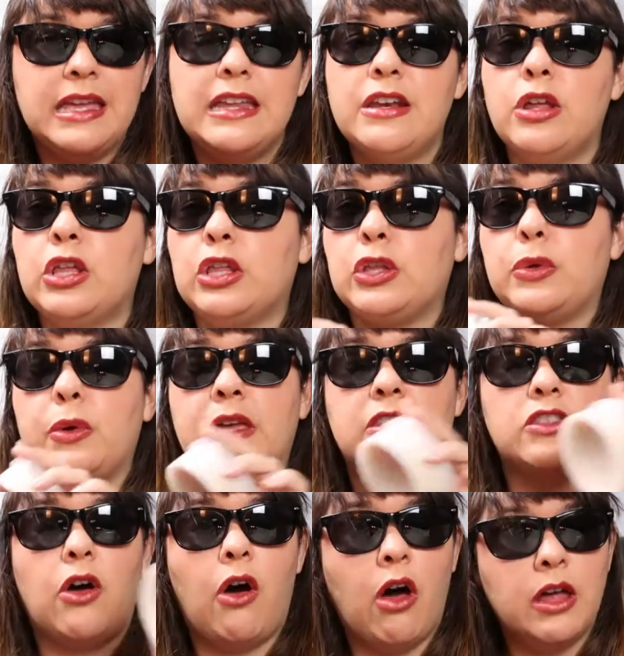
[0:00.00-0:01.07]
in, you
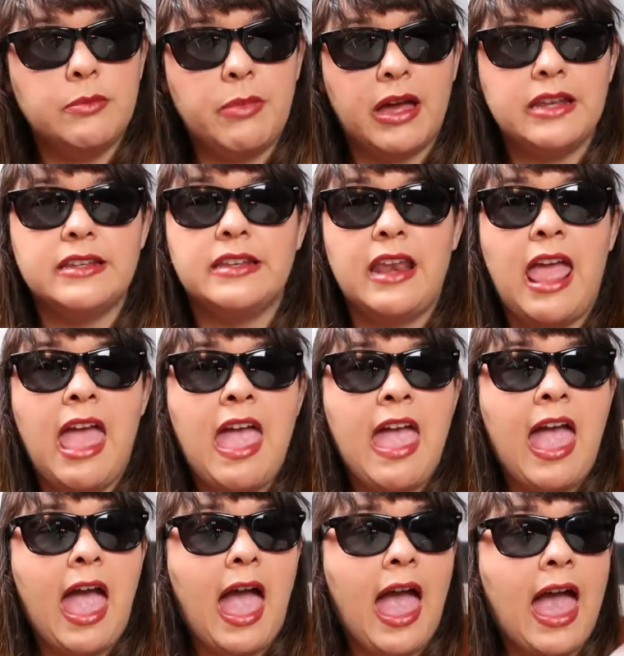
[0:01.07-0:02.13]
hit the on button,
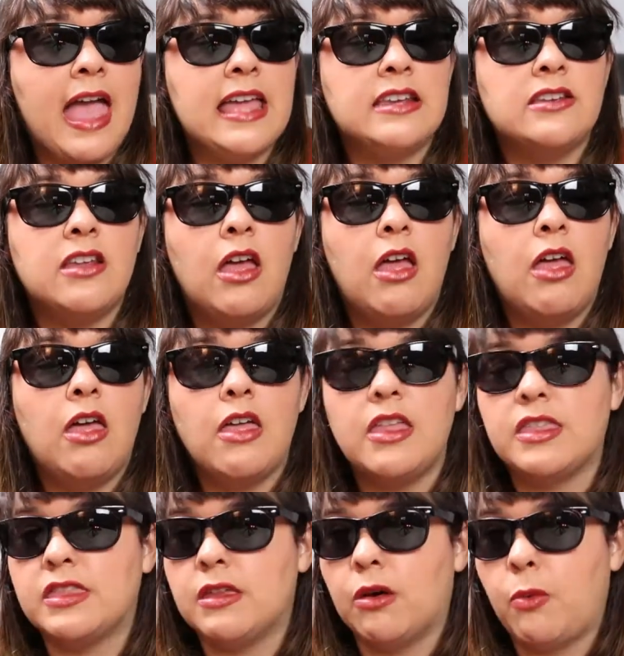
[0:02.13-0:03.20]
and
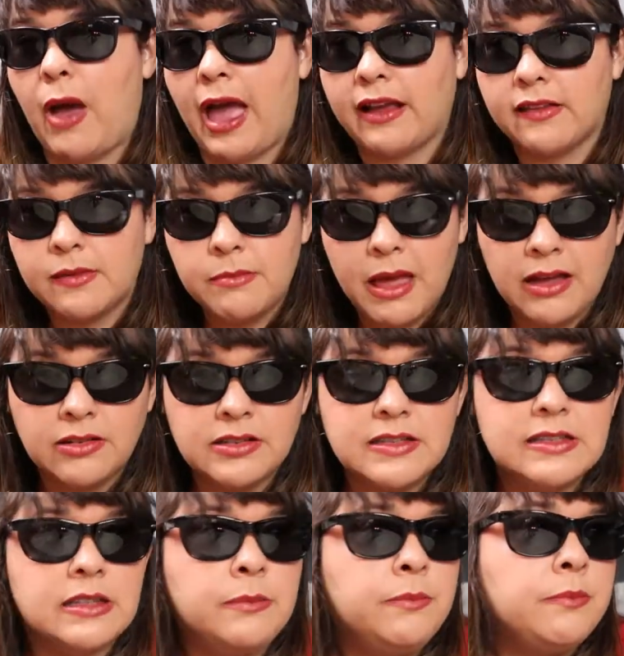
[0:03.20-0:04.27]
the wax
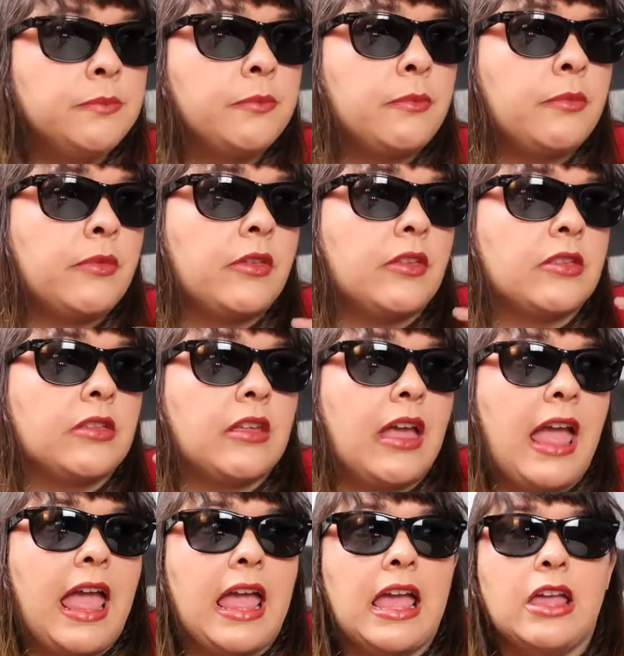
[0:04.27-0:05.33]
melts.
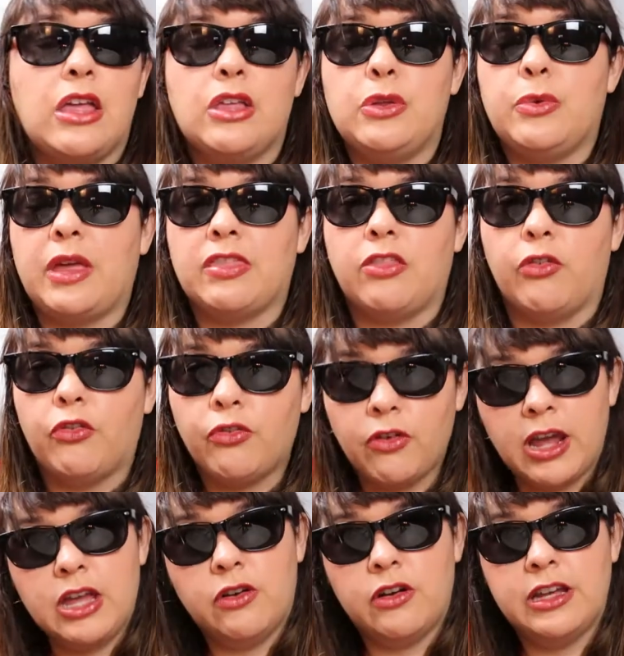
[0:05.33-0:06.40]
You get the
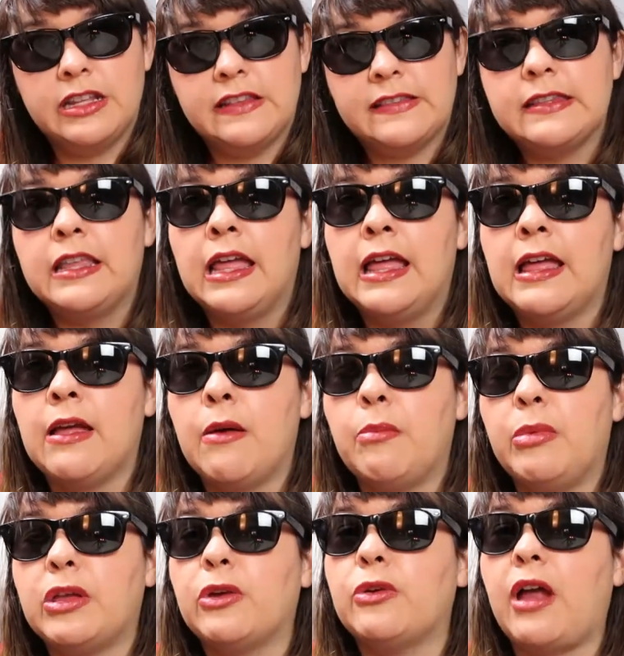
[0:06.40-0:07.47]
fragrance,
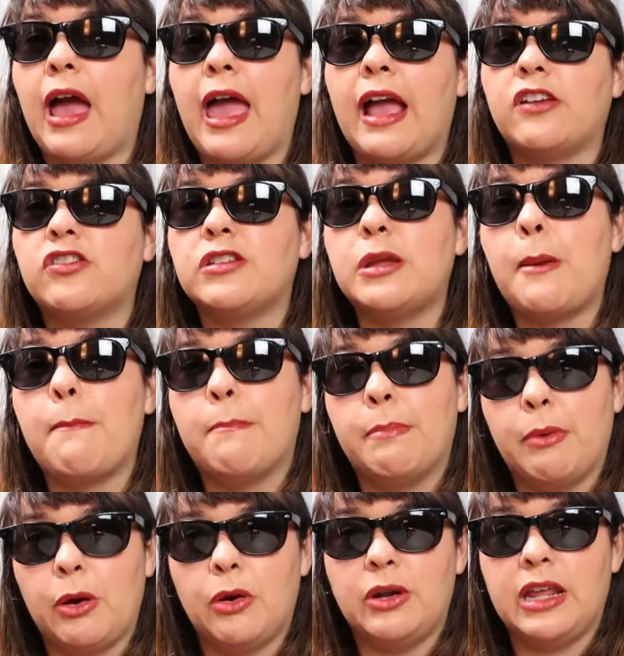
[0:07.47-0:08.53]
but you're not actually
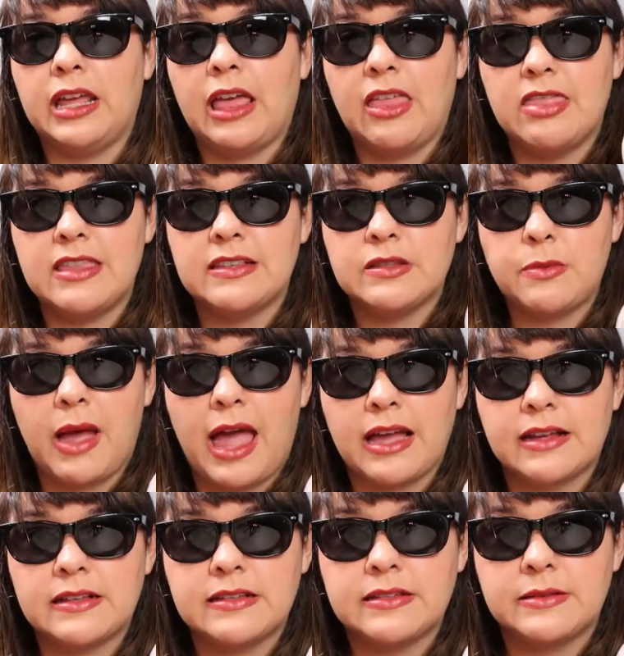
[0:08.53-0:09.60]
burning this
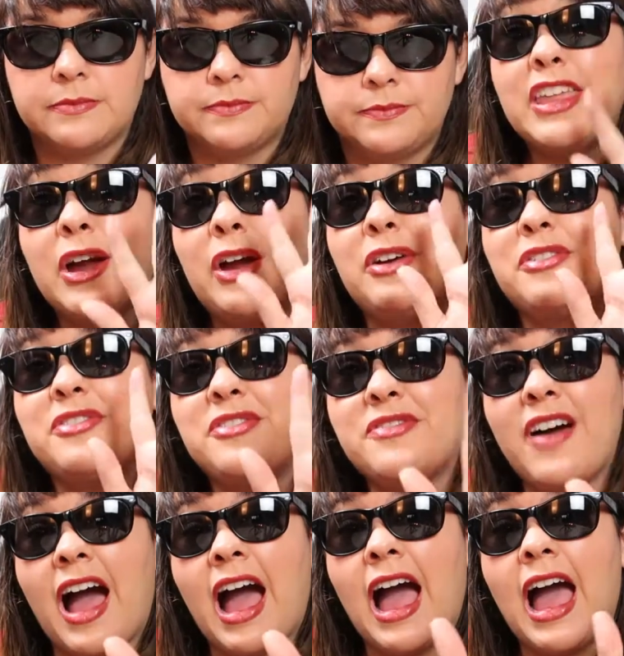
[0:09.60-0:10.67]
wax. There are
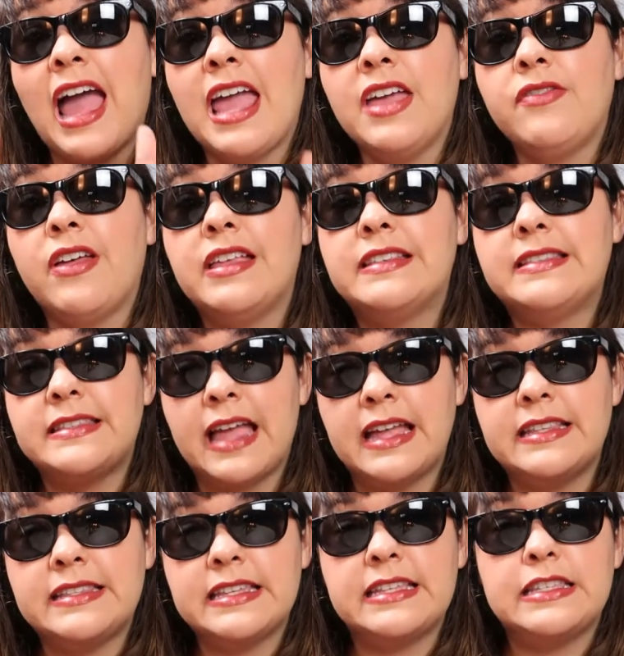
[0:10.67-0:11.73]
five
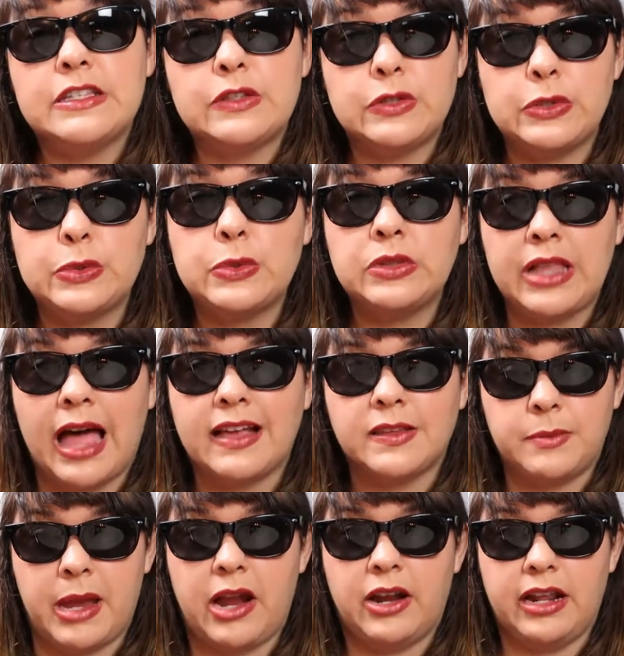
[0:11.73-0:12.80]
scents in this new
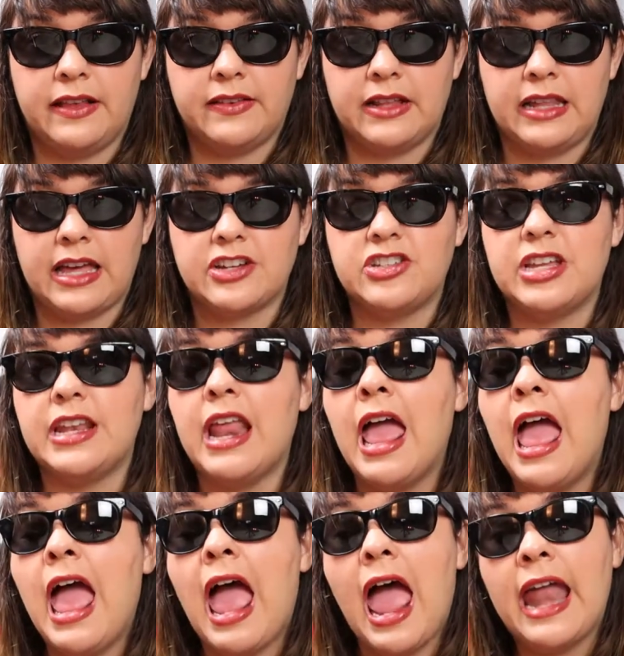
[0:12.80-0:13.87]
Last Paradise collection.
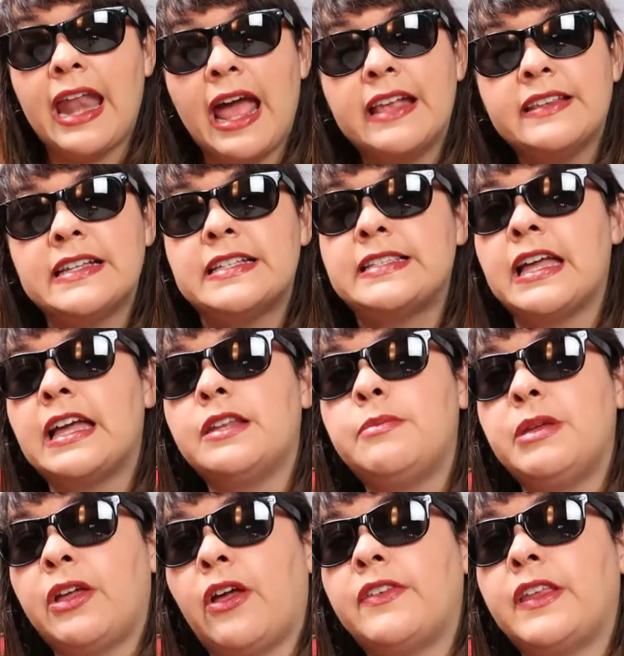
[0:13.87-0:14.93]
And as I said,
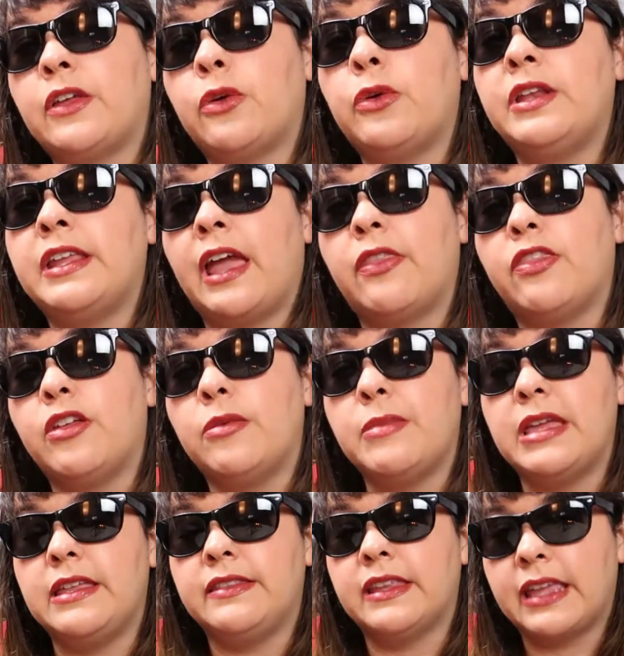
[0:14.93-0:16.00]
because I couldn't get them
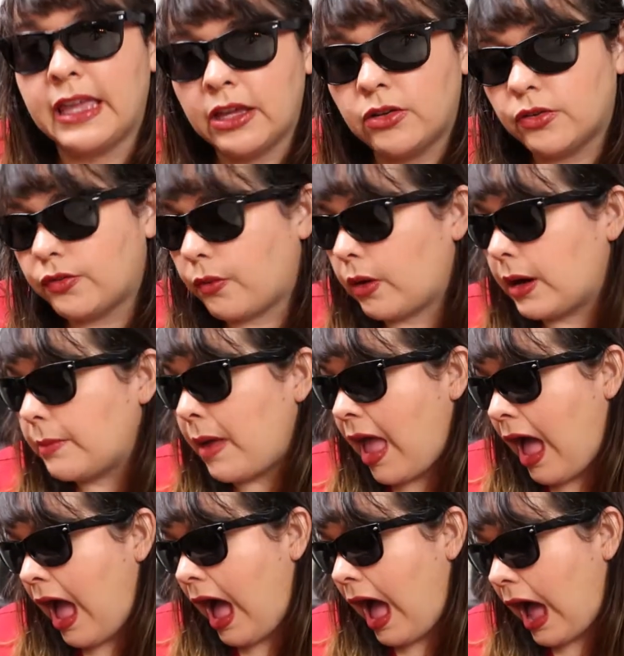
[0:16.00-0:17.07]
in the candle form,
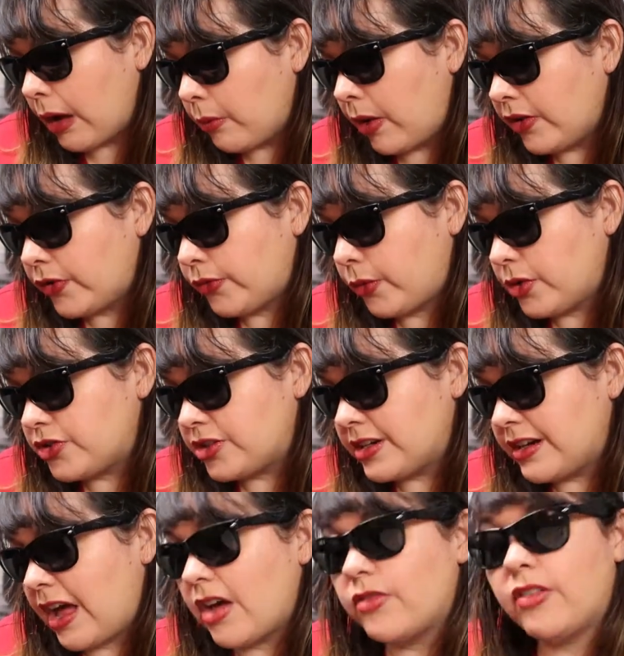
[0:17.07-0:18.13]
I was fortunate
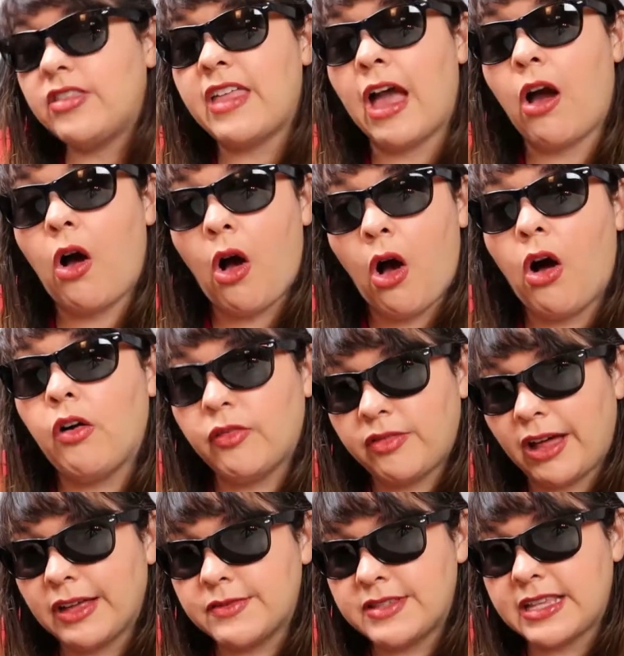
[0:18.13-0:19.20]
enough that all
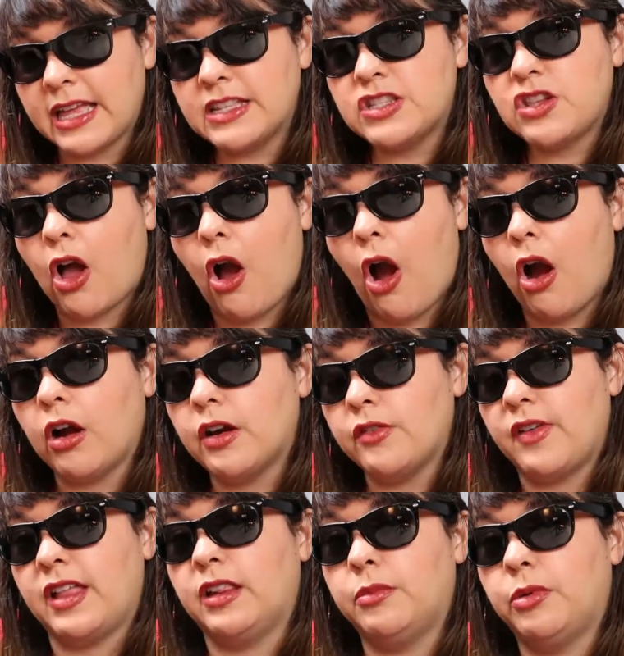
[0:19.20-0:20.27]
five scents are
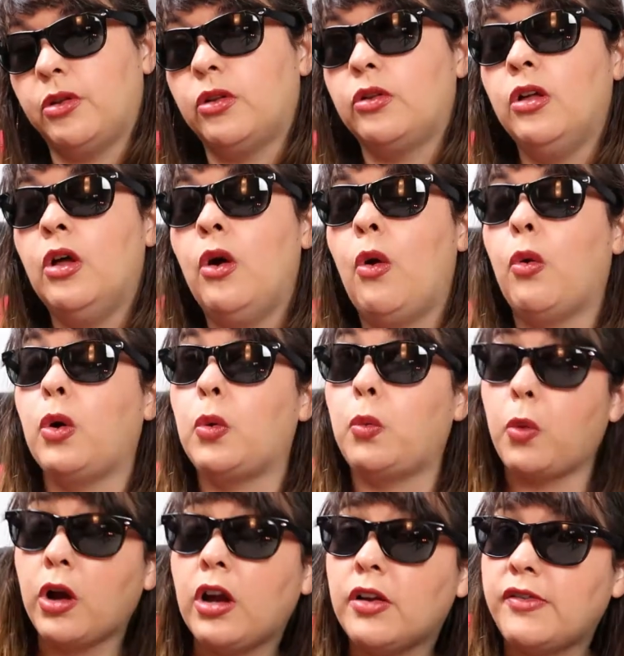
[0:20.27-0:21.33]
available or
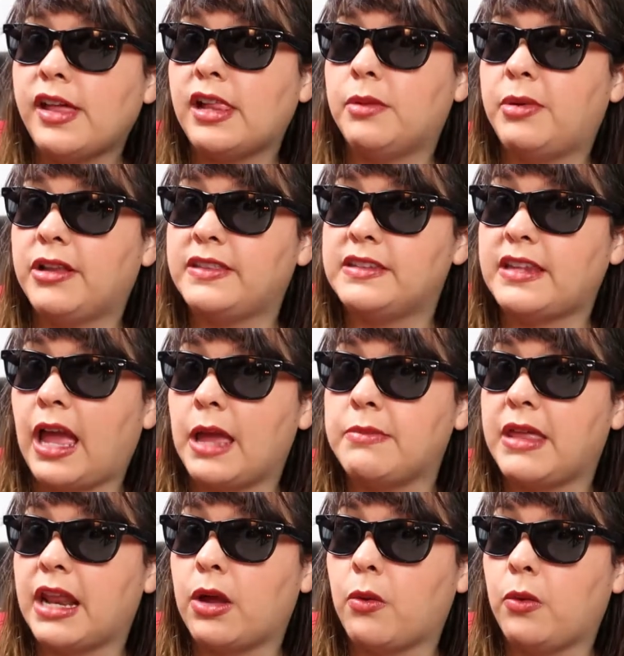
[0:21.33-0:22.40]
were available at the time
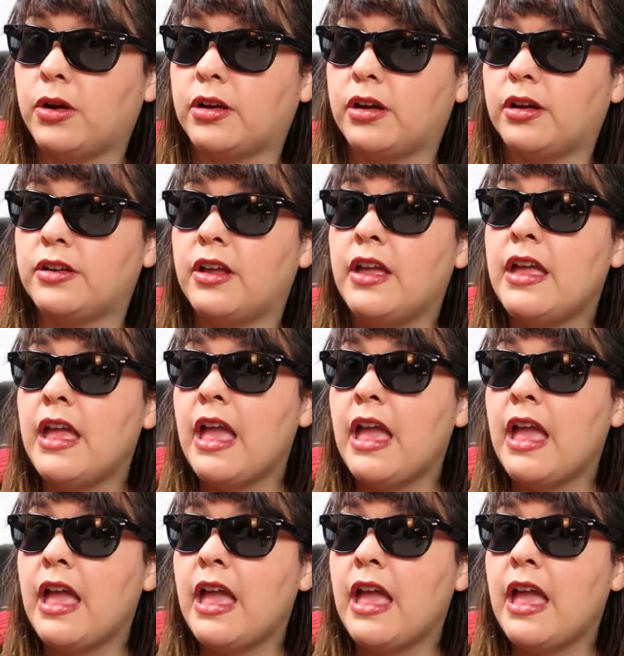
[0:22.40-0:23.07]
that I ordered